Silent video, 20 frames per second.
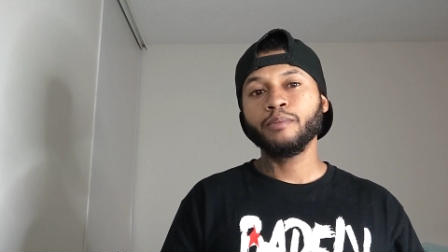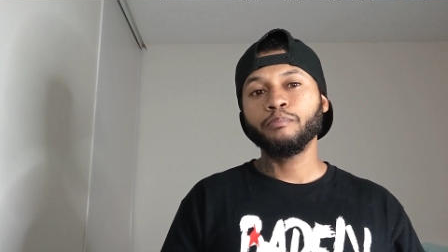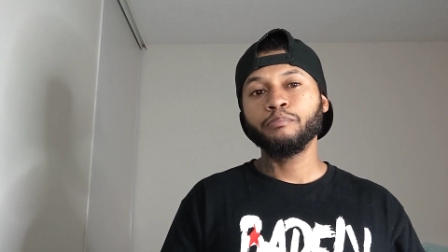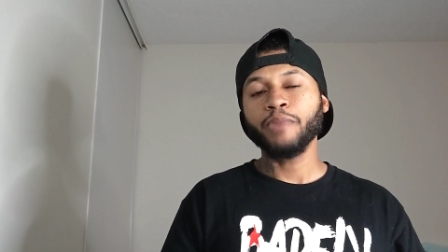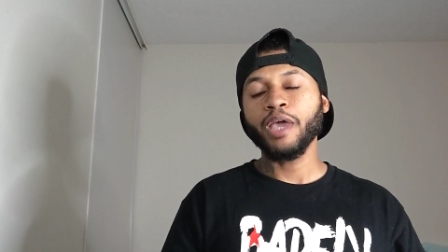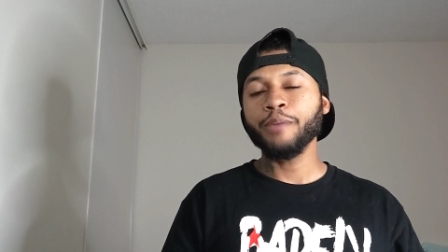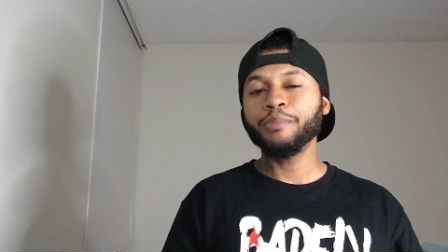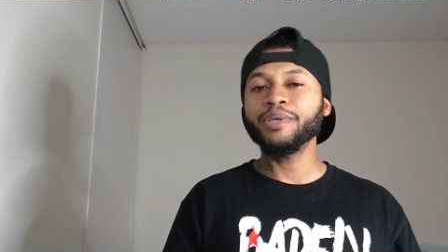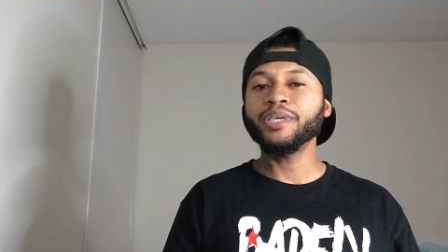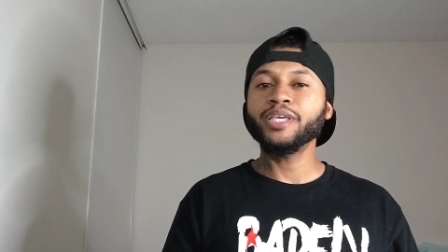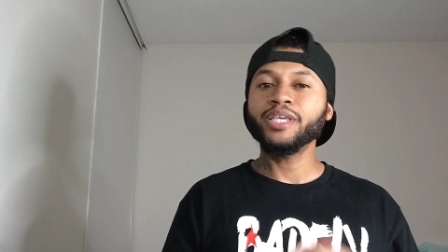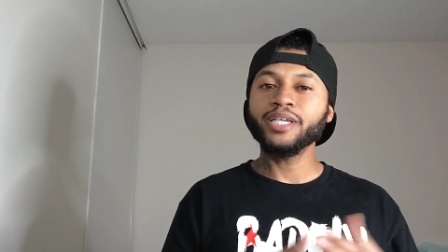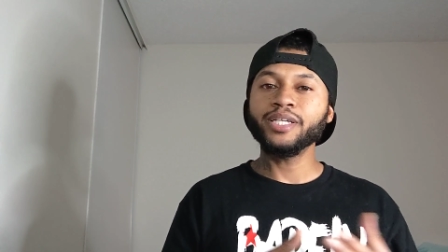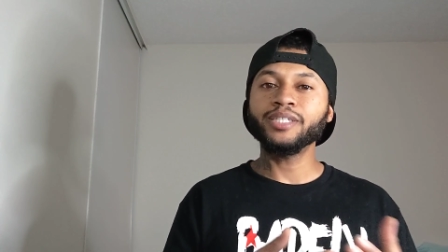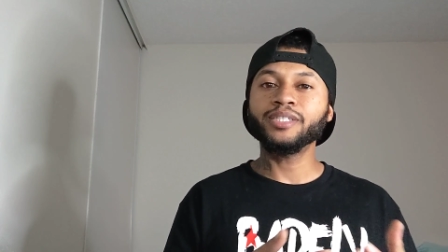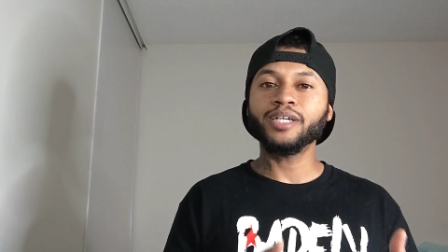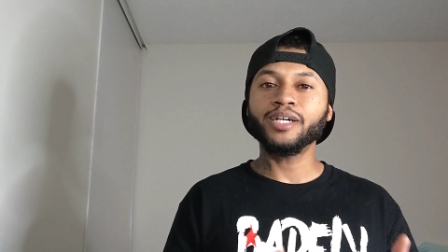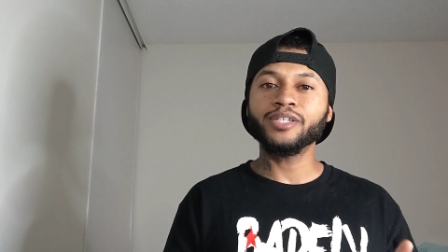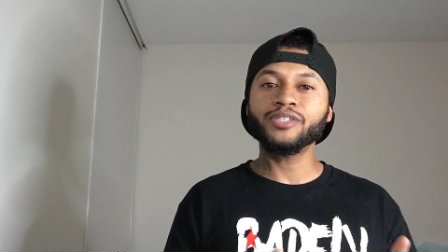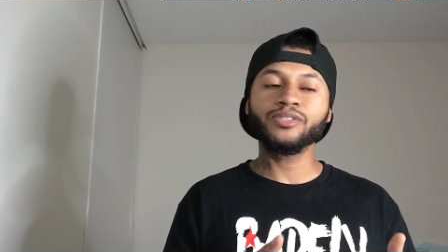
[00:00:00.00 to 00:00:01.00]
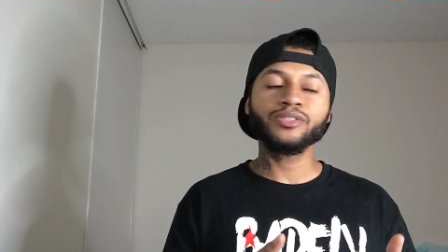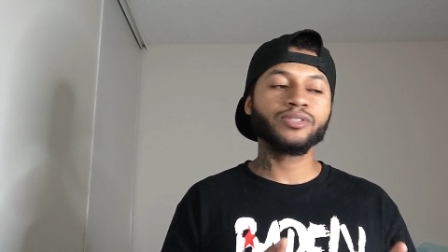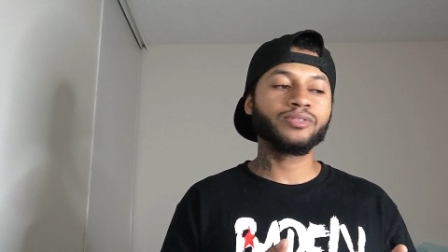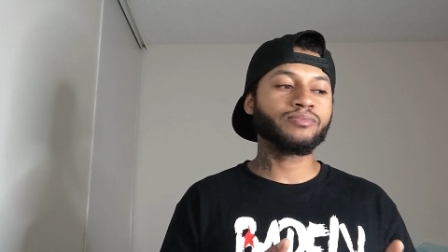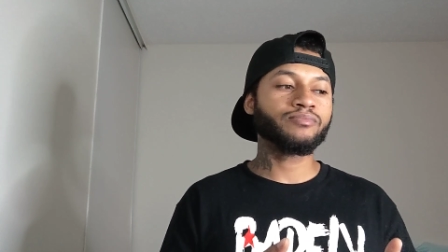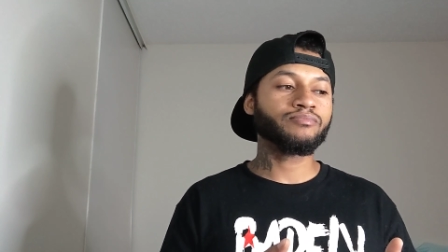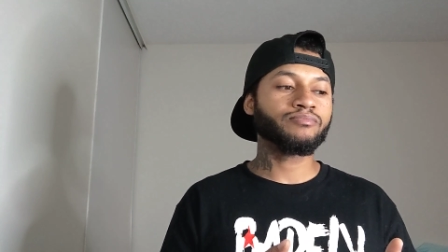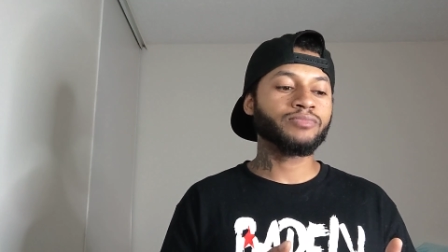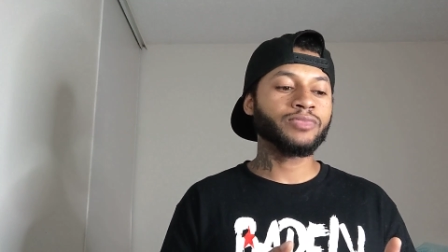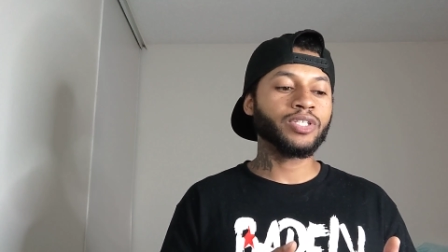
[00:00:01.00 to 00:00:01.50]
maybe he
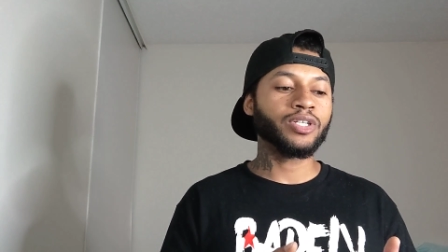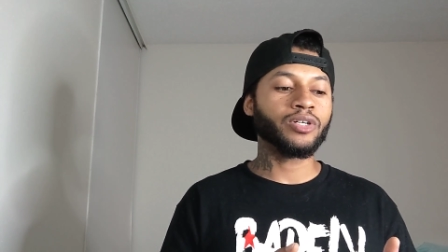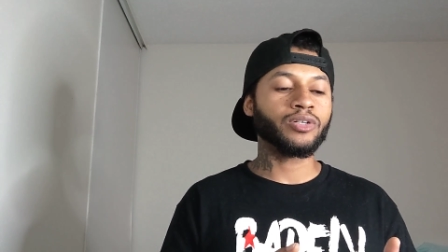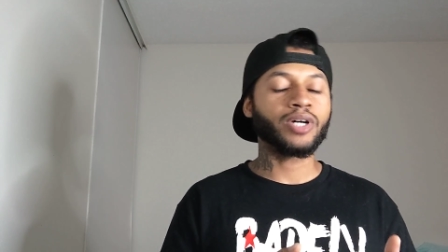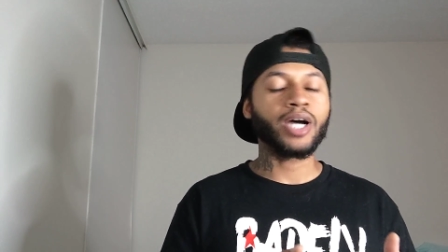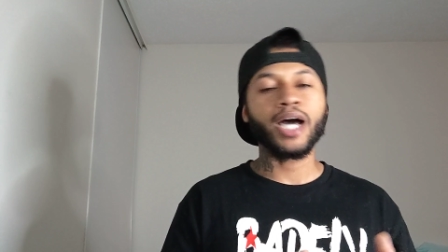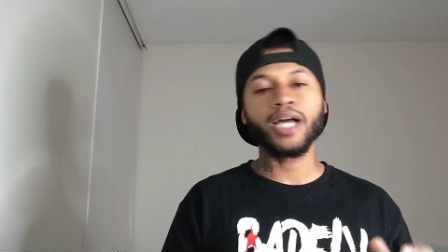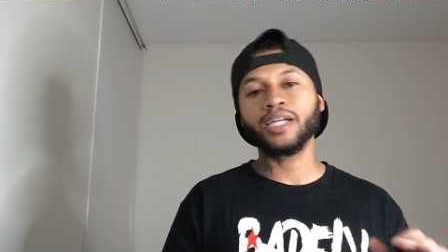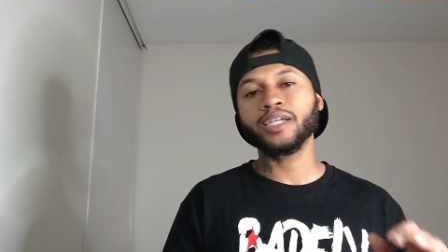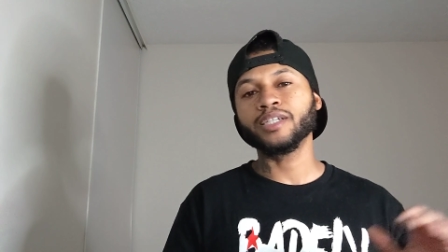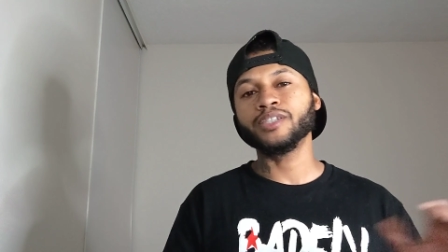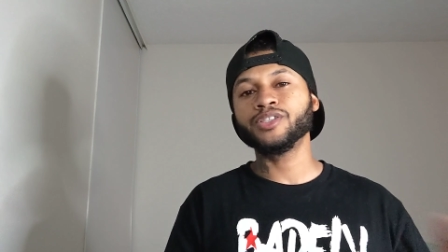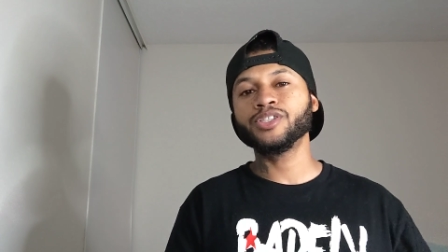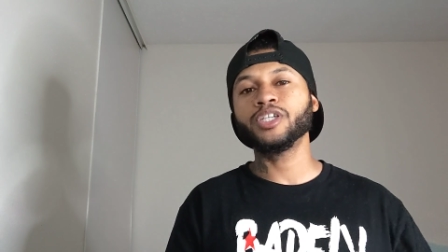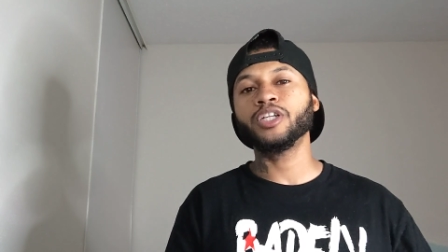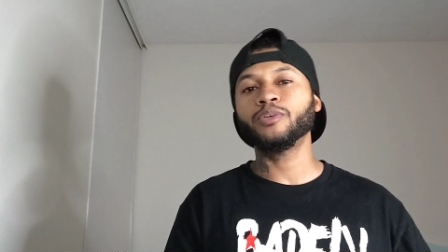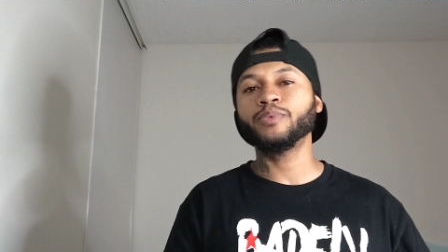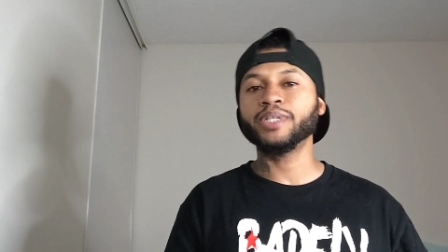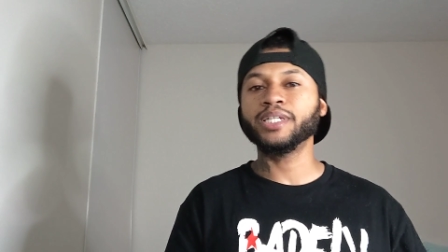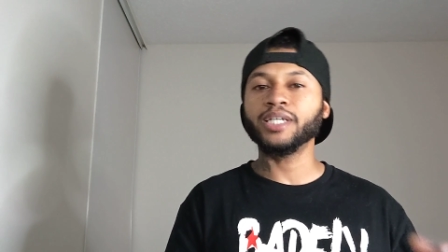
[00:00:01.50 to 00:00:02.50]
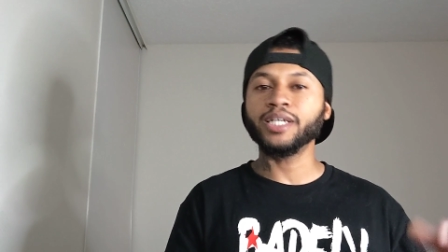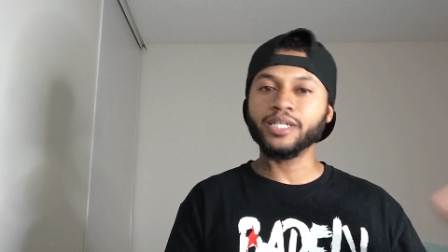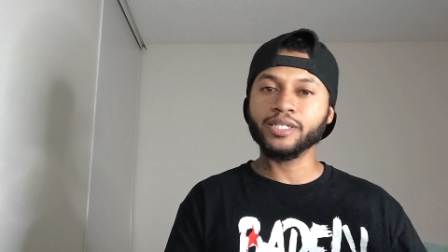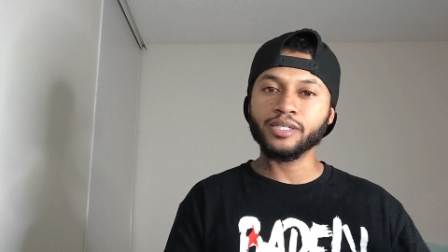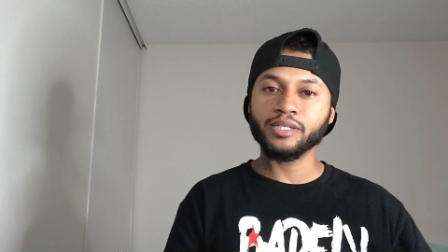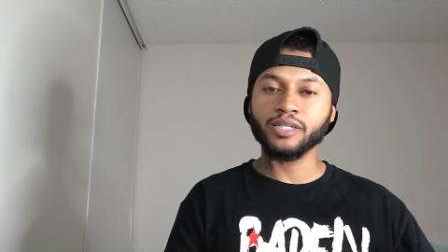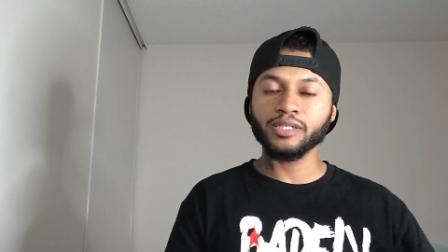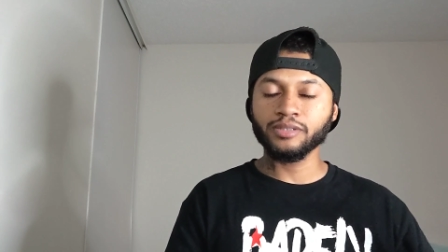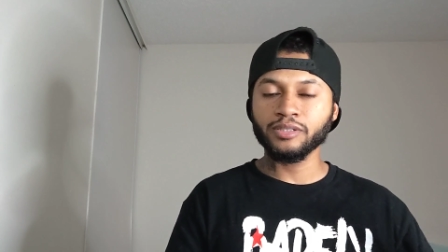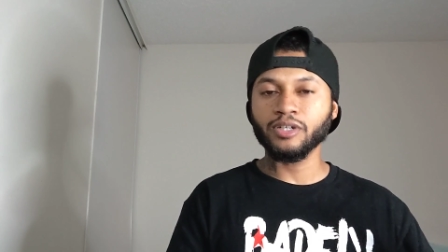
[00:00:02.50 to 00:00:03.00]
does you know, kind of consider it,